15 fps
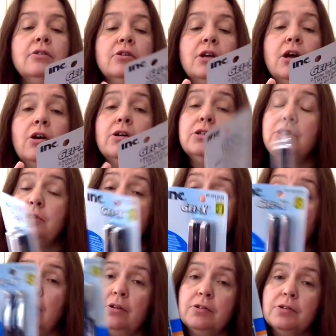they are
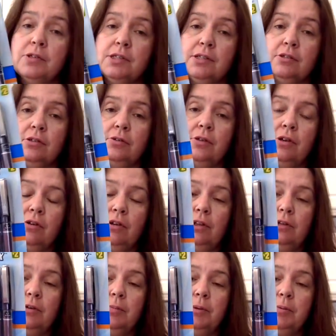$2, so they're a
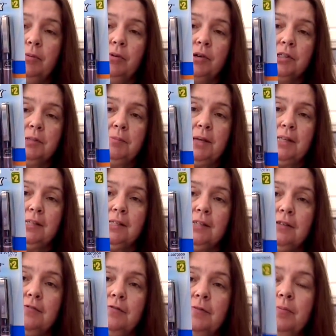little bit more
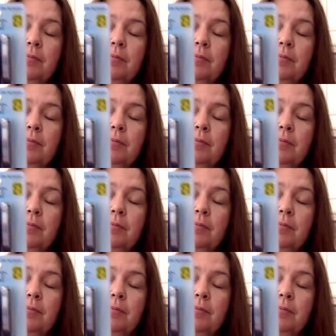expensive,